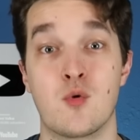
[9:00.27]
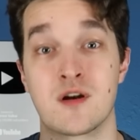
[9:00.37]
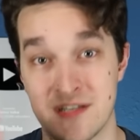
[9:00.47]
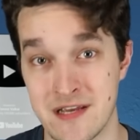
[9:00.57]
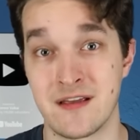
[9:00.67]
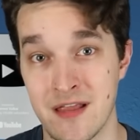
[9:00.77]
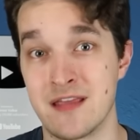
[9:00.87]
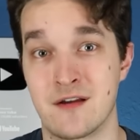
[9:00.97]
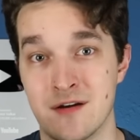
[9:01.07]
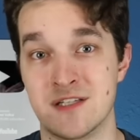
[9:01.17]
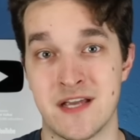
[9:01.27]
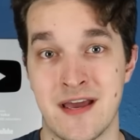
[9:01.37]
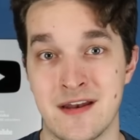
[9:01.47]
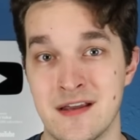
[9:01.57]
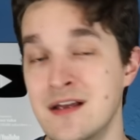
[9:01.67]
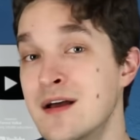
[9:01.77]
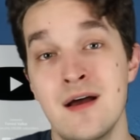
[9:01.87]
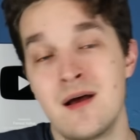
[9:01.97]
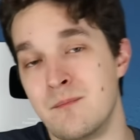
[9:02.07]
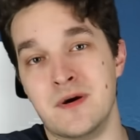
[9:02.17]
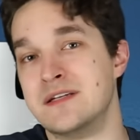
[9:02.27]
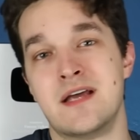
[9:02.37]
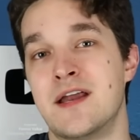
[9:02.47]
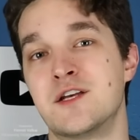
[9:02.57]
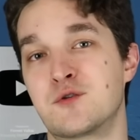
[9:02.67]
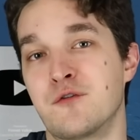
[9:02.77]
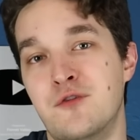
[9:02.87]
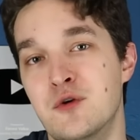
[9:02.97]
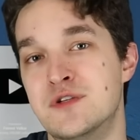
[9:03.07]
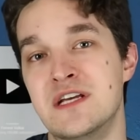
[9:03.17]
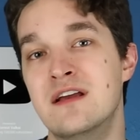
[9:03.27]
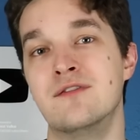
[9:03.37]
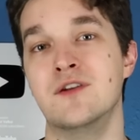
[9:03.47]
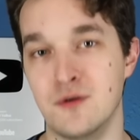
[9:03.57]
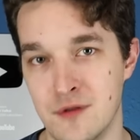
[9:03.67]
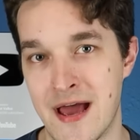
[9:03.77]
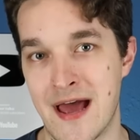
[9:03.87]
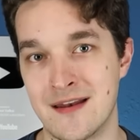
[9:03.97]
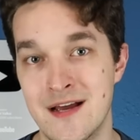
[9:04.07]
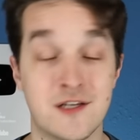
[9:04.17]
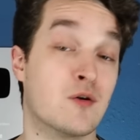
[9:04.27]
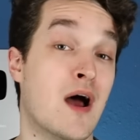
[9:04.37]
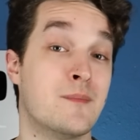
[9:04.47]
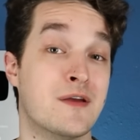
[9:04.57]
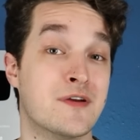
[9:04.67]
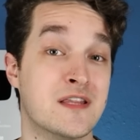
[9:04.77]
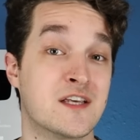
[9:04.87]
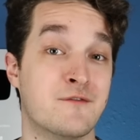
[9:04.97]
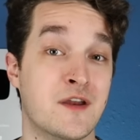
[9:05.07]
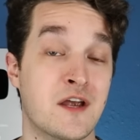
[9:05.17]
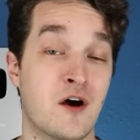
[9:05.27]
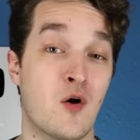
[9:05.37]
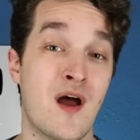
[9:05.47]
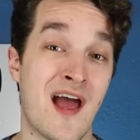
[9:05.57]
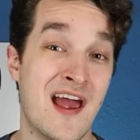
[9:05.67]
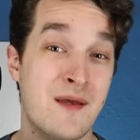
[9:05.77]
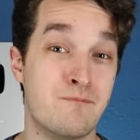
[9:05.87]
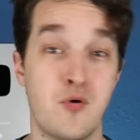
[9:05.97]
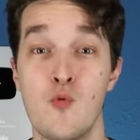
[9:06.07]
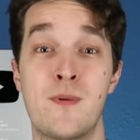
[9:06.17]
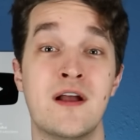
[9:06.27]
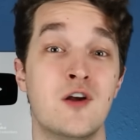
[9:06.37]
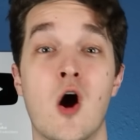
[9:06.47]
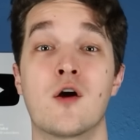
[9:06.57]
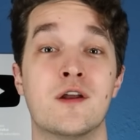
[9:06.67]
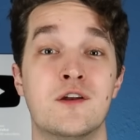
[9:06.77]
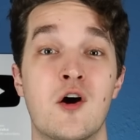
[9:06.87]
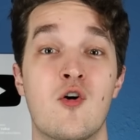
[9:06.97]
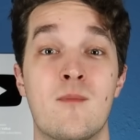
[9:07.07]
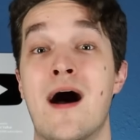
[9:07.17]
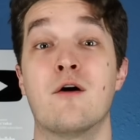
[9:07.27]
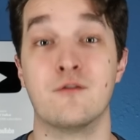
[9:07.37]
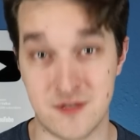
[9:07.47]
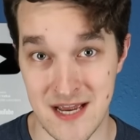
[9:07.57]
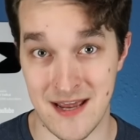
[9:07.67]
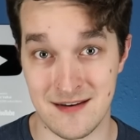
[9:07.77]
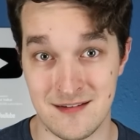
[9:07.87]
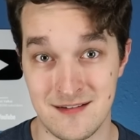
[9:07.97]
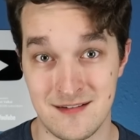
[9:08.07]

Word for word: to articulate their insanity, but Dennis refused to even do that. So I'm giving this video a pooping garden gnome out of 10.